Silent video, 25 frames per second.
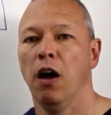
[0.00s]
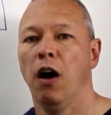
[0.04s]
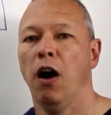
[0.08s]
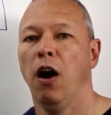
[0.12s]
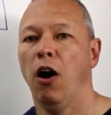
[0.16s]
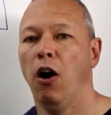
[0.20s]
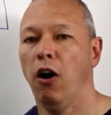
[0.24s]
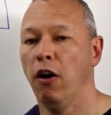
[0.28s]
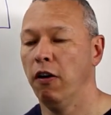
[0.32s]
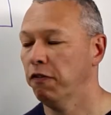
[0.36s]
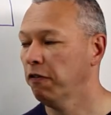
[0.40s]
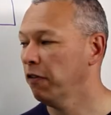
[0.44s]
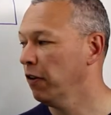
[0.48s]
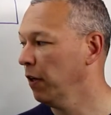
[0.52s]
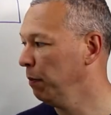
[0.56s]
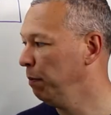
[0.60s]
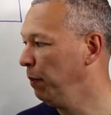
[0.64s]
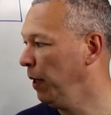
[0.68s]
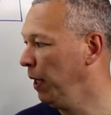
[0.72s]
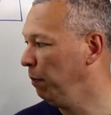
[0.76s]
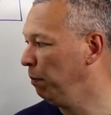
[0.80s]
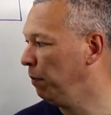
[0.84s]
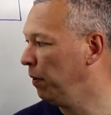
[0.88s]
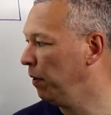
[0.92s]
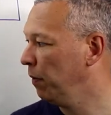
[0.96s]
offering
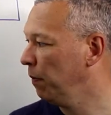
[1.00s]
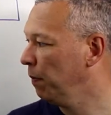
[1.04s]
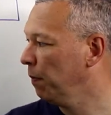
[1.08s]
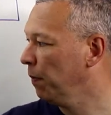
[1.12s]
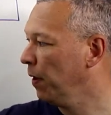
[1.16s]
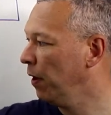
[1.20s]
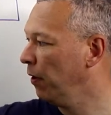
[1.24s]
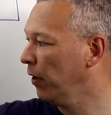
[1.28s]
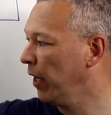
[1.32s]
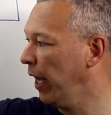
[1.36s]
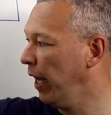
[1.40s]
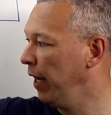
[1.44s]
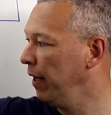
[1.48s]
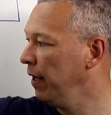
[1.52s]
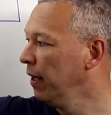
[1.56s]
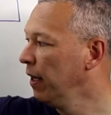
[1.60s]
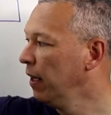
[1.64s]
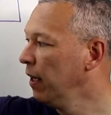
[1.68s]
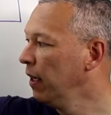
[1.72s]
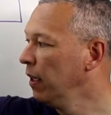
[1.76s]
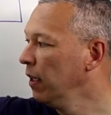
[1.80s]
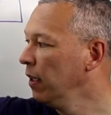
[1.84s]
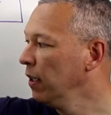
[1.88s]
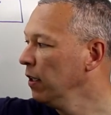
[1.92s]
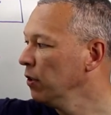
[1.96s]
people, okay?
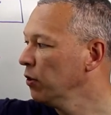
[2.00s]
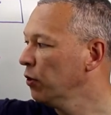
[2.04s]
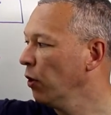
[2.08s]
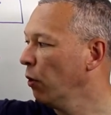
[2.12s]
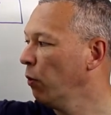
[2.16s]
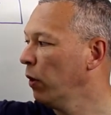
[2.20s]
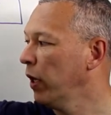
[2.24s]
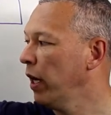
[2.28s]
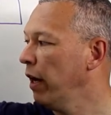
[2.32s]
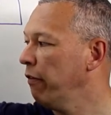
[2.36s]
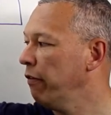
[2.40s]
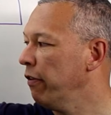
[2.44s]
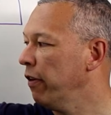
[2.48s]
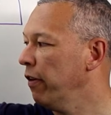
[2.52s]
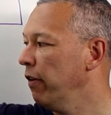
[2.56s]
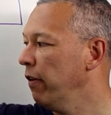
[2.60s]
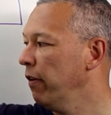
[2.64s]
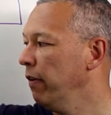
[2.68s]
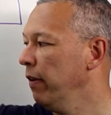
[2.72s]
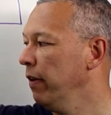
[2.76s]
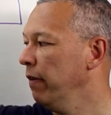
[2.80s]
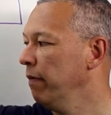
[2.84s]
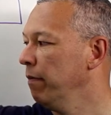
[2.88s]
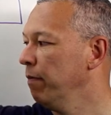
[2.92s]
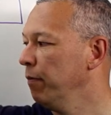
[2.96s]
So
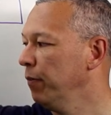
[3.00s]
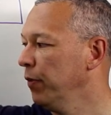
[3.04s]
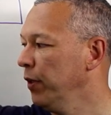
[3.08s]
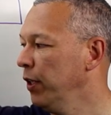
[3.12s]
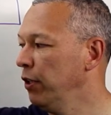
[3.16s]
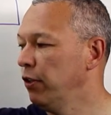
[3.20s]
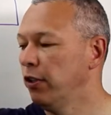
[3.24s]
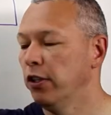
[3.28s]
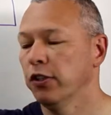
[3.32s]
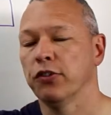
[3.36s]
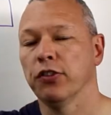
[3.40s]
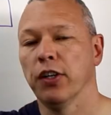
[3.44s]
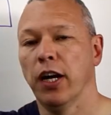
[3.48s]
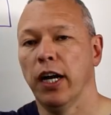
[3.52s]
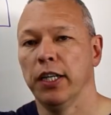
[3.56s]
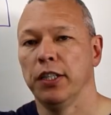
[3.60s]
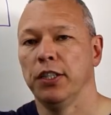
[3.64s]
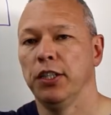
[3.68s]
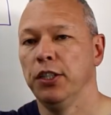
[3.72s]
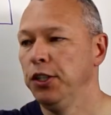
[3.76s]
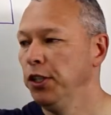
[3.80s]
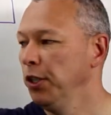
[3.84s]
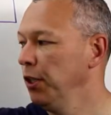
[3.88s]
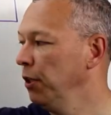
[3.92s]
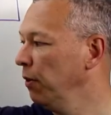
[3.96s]
whatever you decide
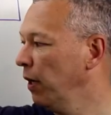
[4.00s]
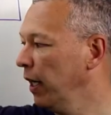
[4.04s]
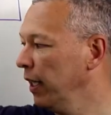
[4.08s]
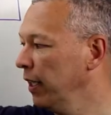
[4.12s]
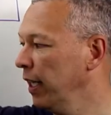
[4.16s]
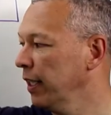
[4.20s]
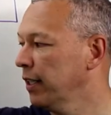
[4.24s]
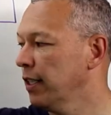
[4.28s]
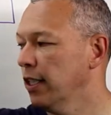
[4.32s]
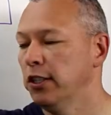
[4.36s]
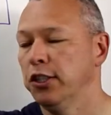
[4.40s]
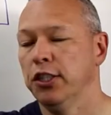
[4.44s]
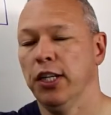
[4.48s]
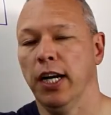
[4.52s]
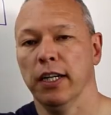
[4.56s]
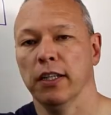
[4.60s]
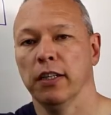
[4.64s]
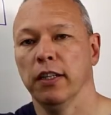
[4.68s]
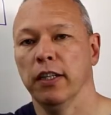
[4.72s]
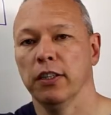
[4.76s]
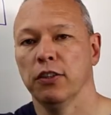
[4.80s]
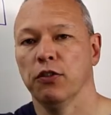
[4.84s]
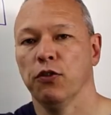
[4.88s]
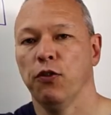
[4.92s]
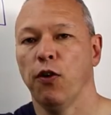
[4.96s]
to do, I like the
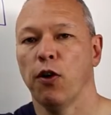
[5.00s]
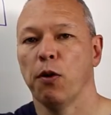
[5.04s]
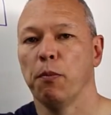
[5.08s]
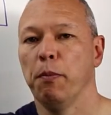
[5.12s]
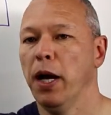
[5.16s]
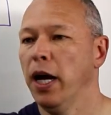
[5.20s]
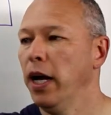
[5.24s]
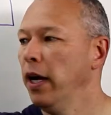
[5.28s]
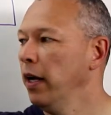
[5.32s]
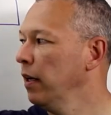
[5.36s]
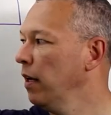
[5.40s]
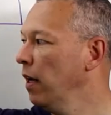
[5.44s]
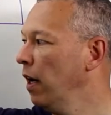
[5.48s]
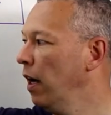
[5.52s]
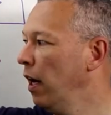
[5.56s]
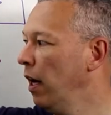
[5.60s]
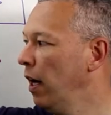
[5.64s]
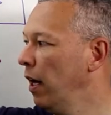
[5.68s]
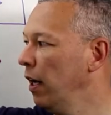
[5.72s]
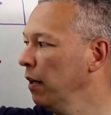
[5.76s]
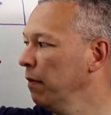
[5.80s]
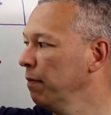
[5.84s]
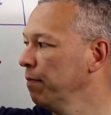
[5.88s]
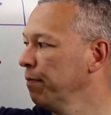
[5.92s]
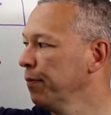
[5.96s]
checklist
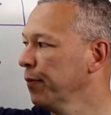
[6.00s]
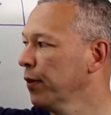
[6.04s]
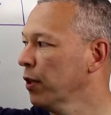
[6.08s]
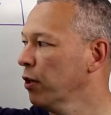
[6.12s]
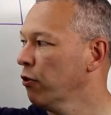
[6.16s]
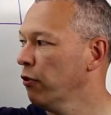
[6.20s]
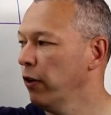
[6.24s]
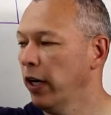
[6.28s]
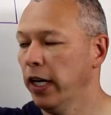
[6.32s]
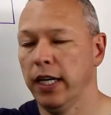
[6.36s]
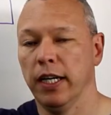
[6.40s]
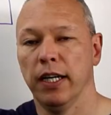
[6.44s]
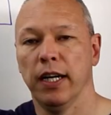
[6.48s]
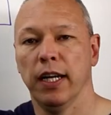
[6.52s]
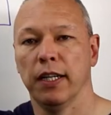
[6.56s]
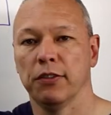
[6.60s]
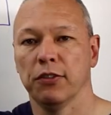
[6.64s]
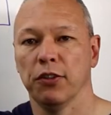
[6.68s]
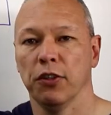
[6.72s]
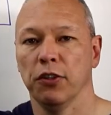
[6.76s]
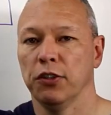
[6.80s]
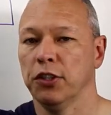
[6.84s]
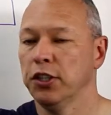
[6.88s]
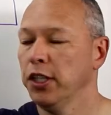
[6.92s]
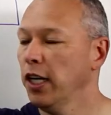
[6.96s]
format. Create a nice
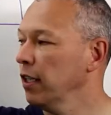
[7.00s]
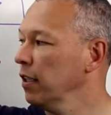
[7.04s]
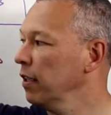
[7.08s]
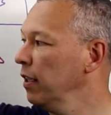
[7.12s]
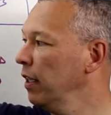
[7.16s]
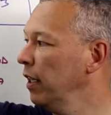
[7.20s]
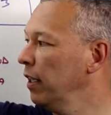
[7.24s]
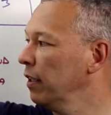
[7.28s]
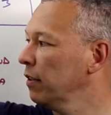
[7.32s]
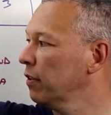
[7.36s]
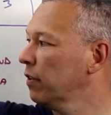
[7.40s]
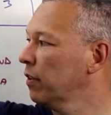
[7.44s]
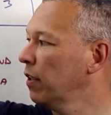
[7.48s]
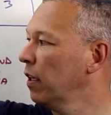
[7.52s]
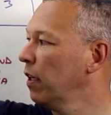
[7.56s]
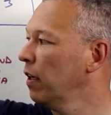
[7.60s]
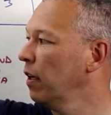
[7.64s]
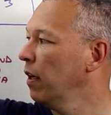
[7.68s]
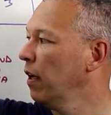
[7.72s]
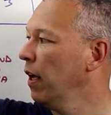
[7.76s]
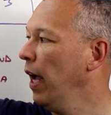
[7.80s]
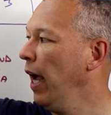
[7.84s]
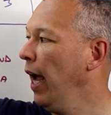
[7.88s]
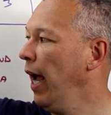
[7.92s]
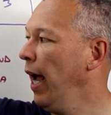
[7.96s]
little checklist,
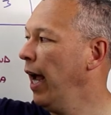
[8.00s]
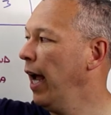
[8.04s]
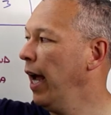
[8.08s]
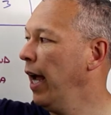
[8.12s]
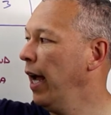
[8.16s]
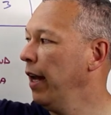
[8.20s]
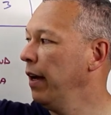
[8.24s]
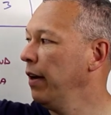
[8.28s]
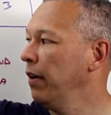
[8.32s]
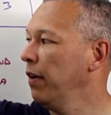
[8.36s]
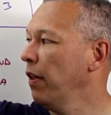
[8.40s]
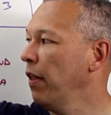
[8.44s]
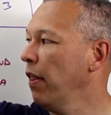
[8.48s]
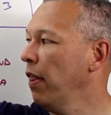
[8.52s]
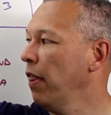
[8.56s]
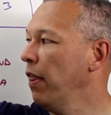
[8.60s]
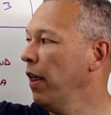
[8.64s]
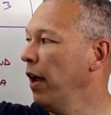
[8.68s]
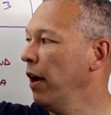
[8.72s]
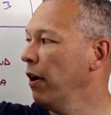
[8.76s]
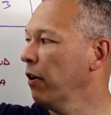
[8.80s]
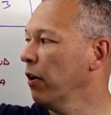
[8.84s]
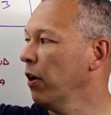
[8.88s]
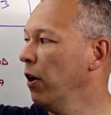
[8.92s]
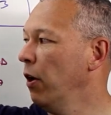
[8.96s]
and
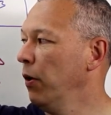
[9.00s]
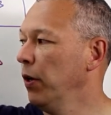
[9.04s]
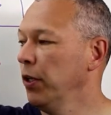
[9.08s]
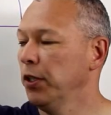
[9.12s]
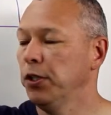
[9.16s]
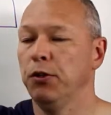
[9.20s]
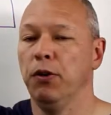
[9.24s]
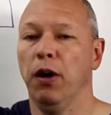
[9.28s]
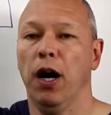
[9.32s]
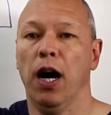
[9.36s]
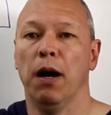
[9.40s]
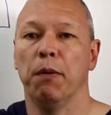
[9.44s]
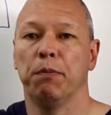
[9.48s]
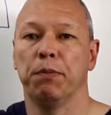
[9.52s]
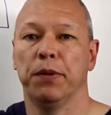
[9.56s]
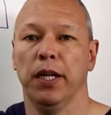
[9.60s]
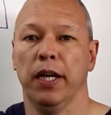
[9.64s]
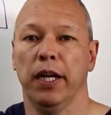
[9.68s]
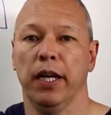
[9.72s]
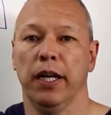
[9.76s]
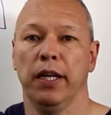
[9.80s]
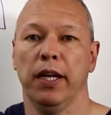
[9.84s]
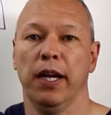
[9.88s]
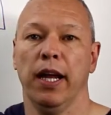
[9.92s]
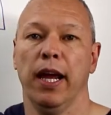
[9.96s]
they're going to opt
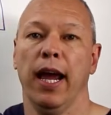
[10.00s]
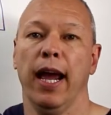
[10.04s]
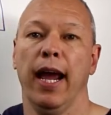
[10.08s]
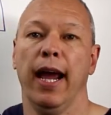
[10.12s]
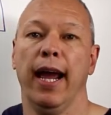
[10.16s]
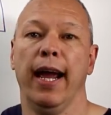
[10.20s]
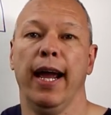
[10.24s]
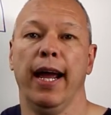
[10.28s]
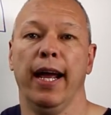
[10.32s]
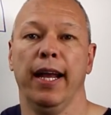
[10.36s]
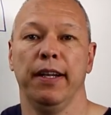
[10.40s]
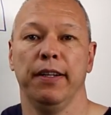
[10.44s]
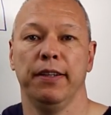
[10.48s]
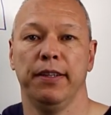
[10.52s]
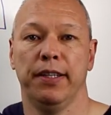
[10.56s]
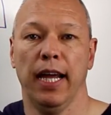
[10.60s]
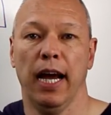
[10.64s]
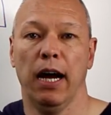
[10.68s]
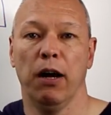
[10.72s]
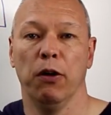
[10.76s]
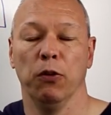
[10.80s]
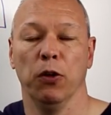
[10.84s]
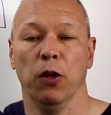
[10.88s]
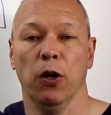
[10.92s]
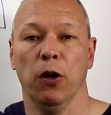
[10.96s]
in and
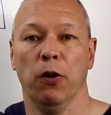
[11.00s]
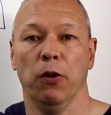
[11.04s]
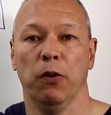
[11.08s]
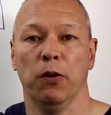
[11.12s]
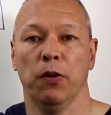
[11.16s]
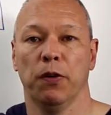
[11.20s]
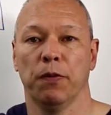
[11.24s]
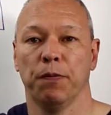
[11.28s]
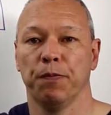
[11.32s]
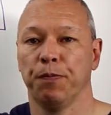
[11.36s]
download